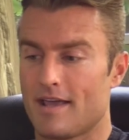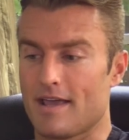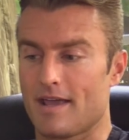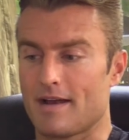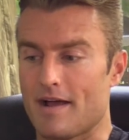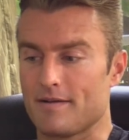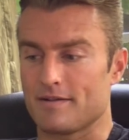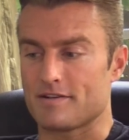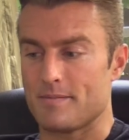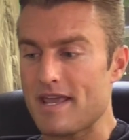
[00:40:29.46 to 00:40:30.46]
And I,
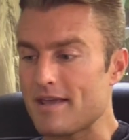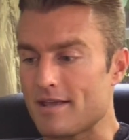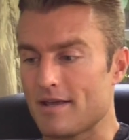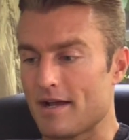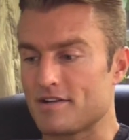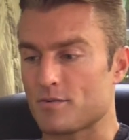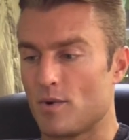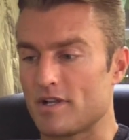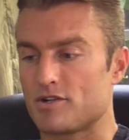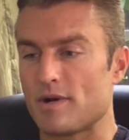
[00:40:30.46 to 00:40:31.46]
to me, I just
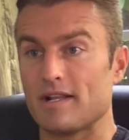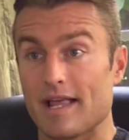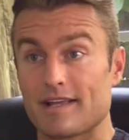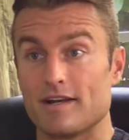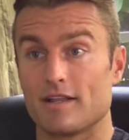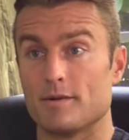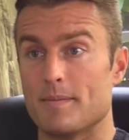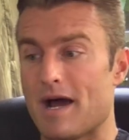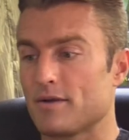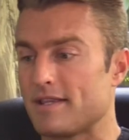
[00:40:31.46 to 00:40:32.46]
want to treat it like another
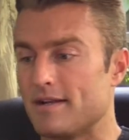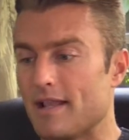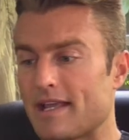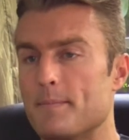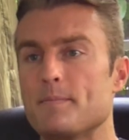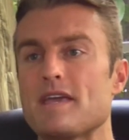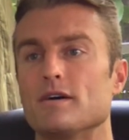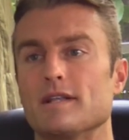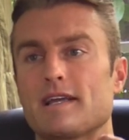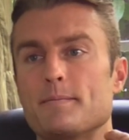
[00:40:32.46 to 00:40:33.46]
mouth and like a
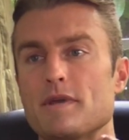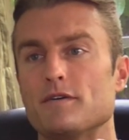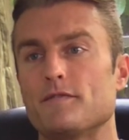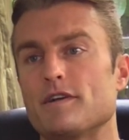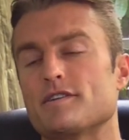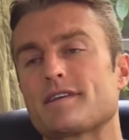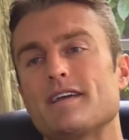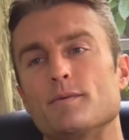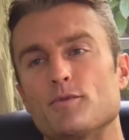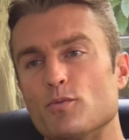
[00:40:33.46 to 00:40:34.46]
meal, like a meal for your
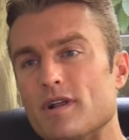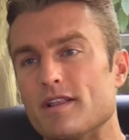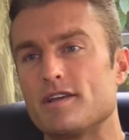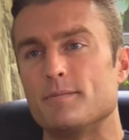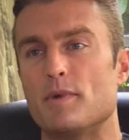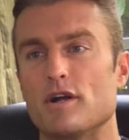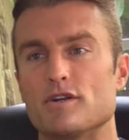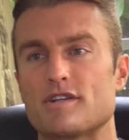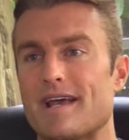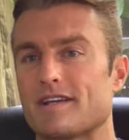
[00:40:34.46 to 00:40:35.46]
skin with really good
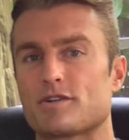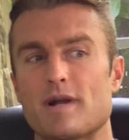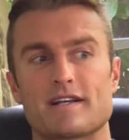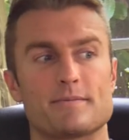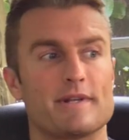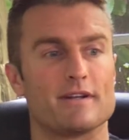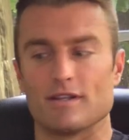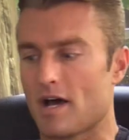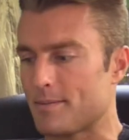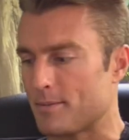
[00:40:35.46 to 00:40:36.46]
butters, extracts. I mean, a
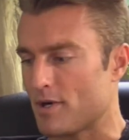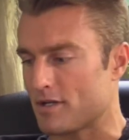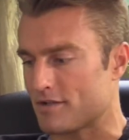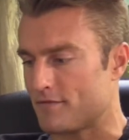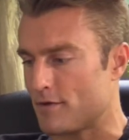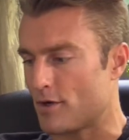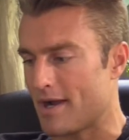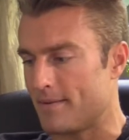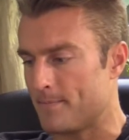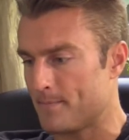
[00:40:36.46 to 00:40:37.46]
lot of my products are food
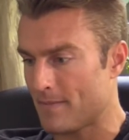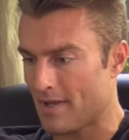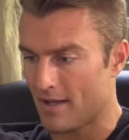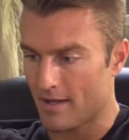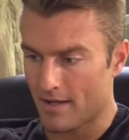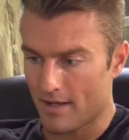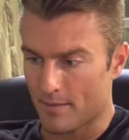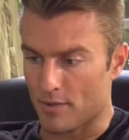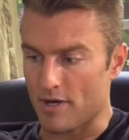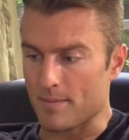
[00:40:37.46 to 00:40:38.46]
grade.
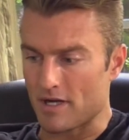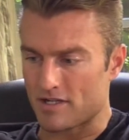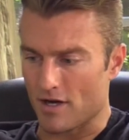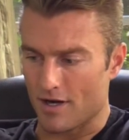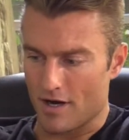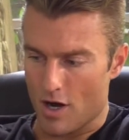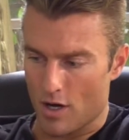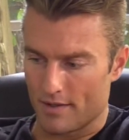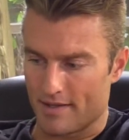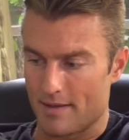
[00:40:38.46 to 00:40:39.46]
Pretty much
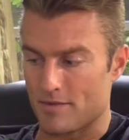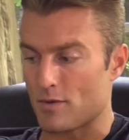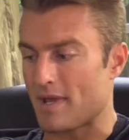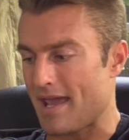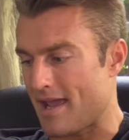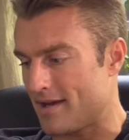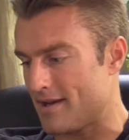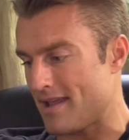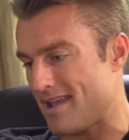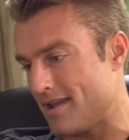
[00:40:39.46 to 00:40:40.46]
all of them you
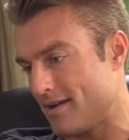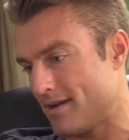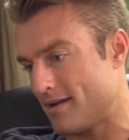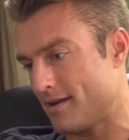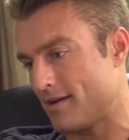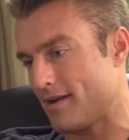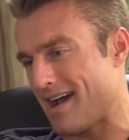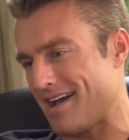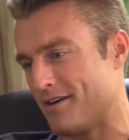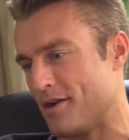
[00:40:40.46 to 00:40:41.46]
can eat.
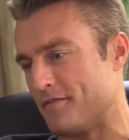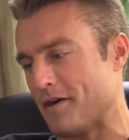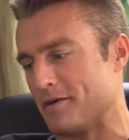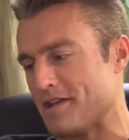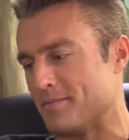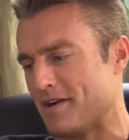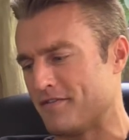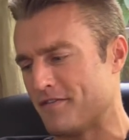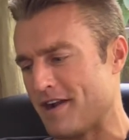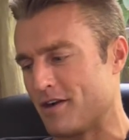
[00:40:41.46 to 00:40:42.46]
I don't know if I would eat my
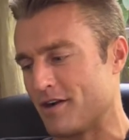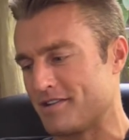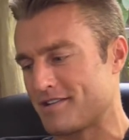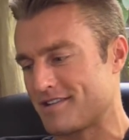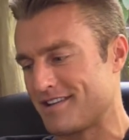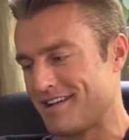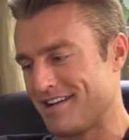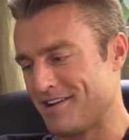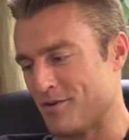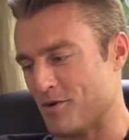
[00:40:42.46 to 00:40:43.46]
fragrance
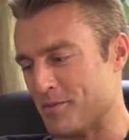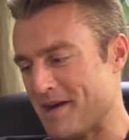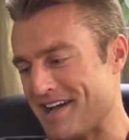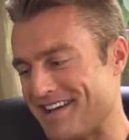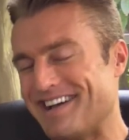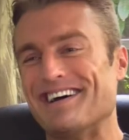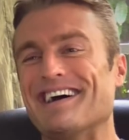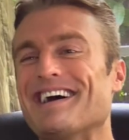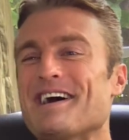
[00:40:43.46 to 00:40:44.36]
or my uh,